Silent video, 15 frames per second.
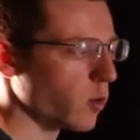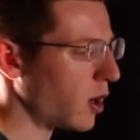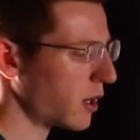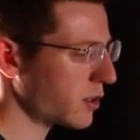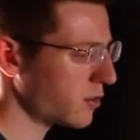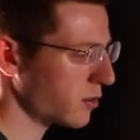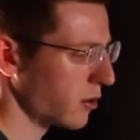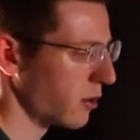
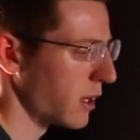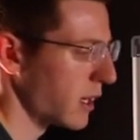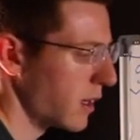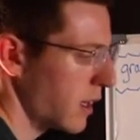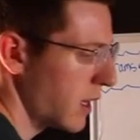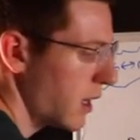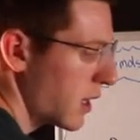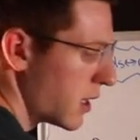walk through it.
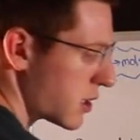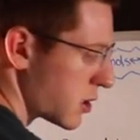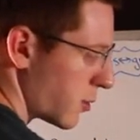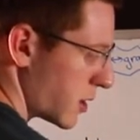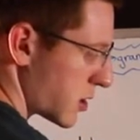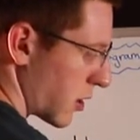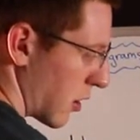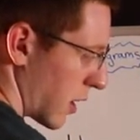So
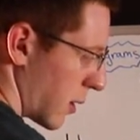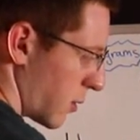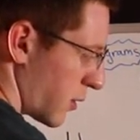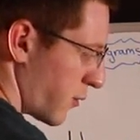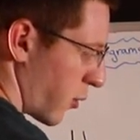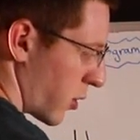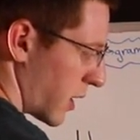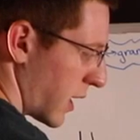we start out with
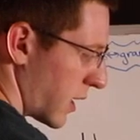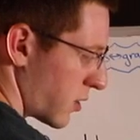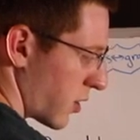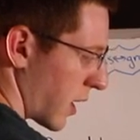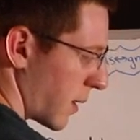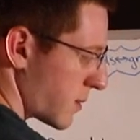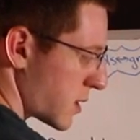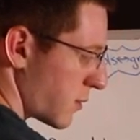48
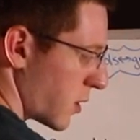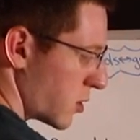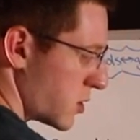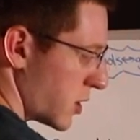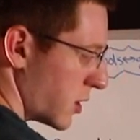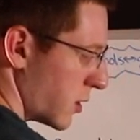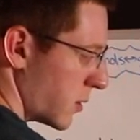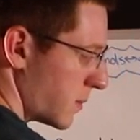grams of
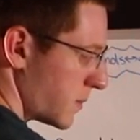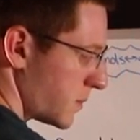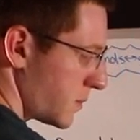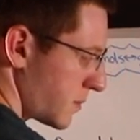O2,